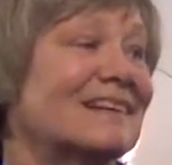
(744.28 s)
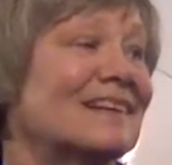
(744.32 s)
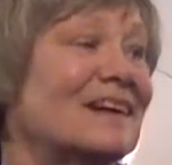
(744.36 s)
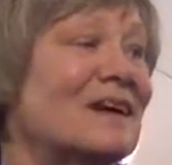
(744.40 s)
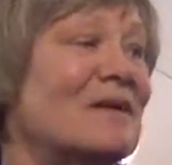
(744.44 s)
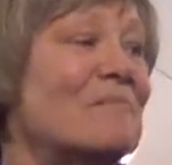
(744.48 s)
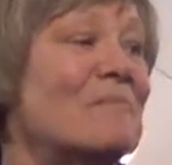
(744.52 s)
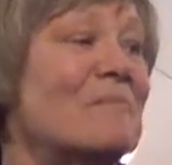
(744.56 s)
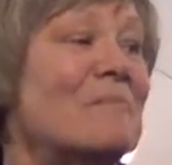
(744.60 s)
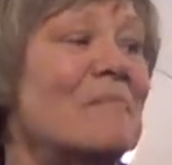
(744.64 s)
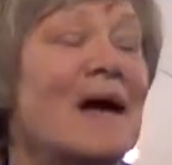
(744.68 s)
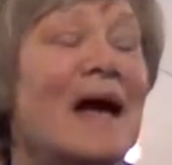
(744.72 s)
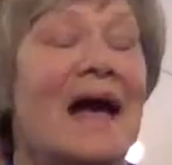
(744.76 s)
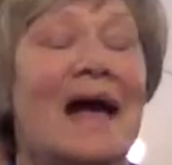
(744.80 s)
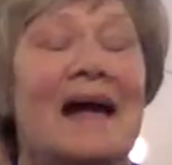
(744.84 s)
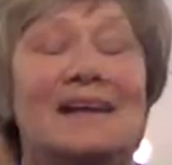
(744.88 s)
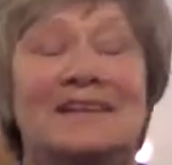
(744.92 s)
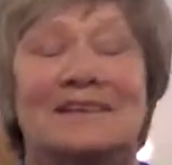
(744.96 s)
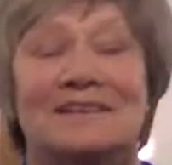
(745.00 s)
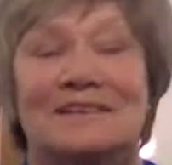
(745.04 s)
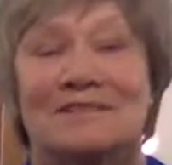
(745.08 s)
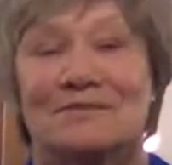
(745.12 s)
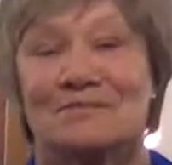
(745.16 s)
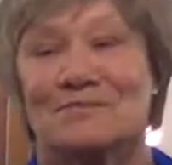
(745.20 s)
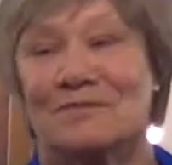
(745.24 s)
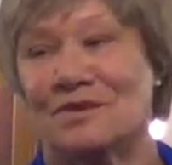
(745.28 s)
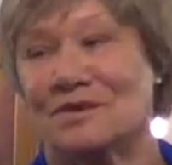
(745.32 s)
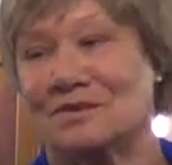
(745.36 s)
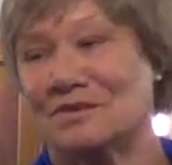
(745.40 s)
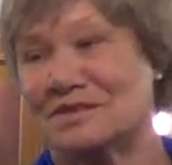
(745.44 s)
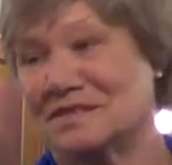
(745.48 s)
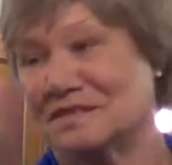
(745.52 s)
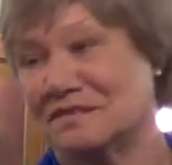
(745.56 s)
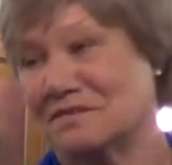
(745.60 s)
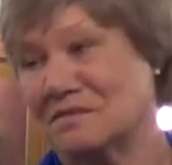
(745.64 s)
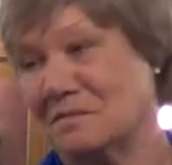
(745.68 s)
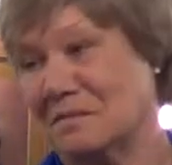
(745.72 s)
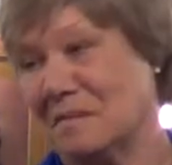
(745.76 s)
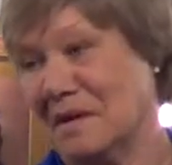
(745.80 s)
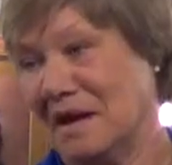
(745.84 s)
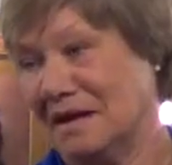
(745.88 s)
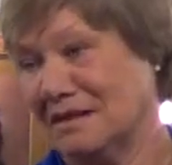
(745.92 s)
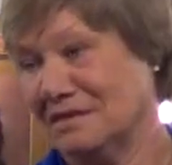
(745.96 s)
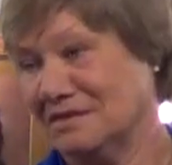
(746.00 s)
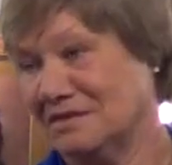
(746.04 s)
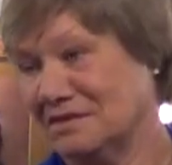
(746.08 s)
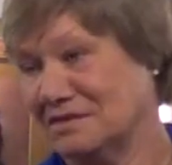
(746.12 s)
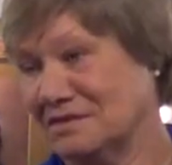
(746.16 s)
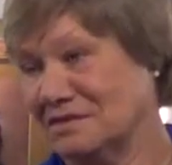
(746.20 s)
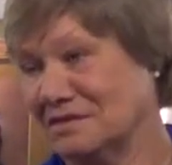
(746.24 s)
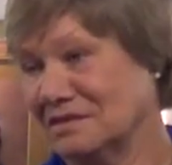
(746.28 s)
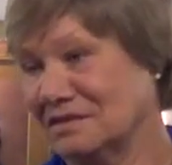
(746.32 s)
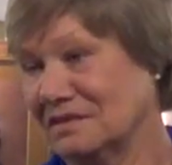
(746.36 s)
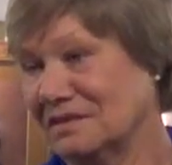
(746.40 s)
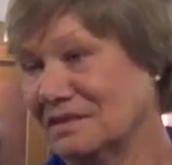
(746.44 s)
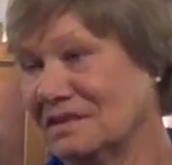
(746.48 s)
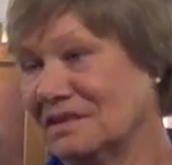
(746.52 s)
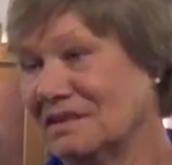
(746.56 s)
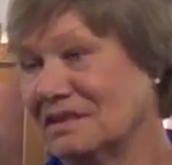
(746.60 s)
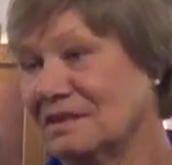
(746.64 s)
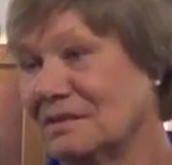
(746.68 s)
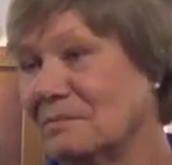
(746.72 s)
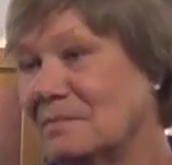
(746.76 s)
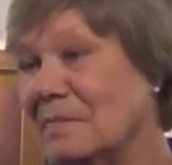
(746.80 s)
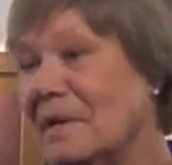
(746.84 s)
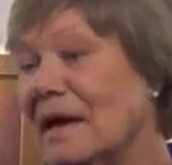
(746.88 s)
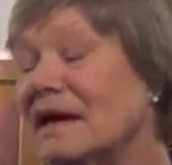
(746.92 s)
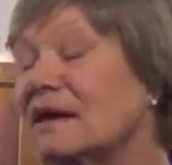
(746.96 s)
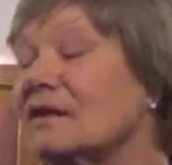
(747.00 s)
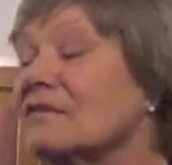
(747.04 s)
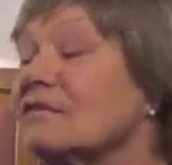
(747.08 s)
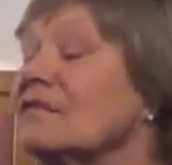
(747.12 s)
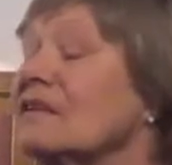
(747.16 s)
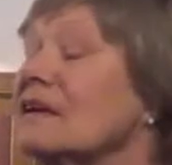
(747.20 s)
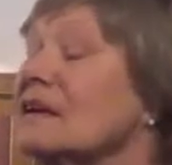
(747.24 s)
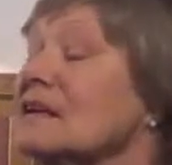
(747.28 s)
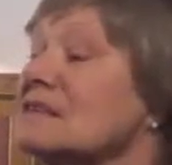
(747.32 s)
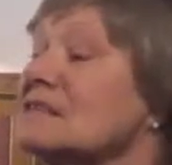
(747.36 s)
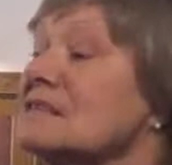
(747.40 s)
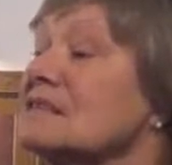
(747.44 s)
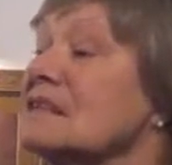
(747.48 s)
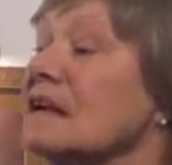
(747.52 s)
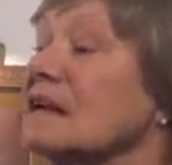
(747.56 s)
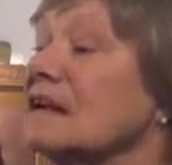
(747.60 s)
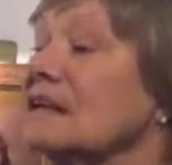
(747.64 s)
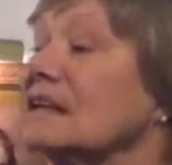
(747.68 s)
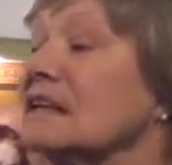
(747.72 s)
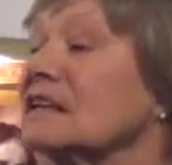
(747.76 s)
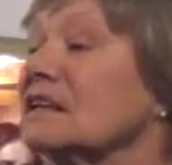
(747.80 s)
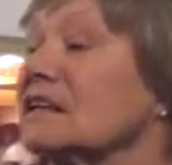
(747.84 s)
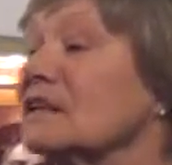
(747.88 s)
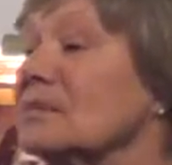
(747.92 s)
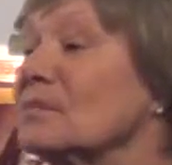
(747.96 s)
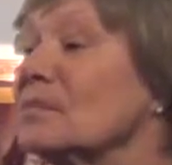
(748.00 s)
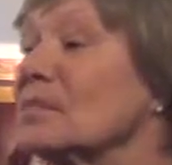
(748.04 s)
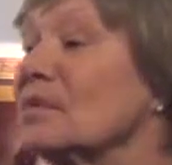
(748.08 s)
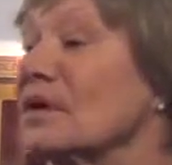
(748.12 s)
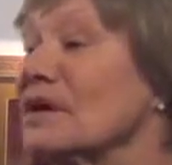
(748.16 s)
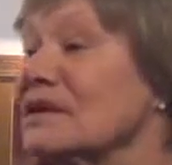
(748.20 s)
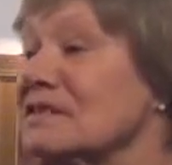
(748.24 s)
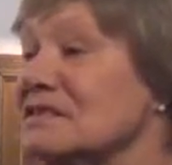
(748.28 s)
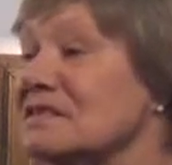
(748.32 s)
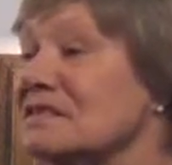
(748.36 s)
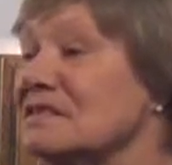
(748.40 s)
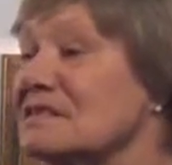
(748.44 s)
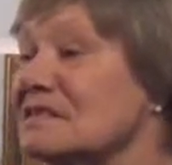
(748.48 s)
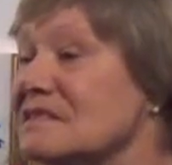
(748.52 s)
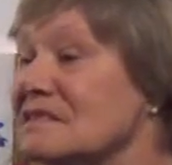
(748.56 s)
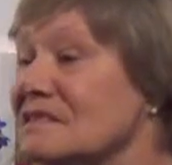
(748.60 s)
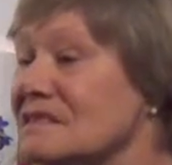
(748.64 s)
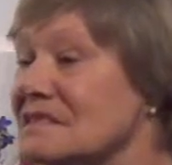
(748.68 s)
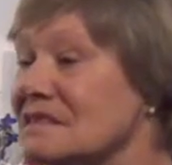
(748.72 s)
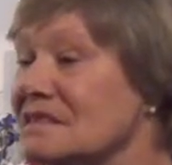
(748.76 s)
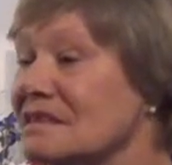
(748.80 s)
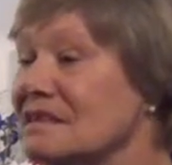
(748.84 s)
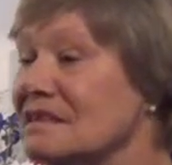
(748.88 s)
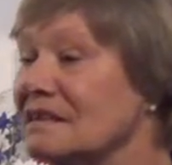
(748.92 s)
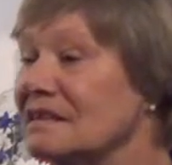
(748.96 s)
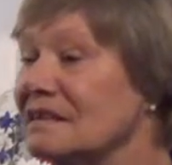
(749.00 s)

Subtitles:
Come back to the words of the Master. Manifest thy healing presence.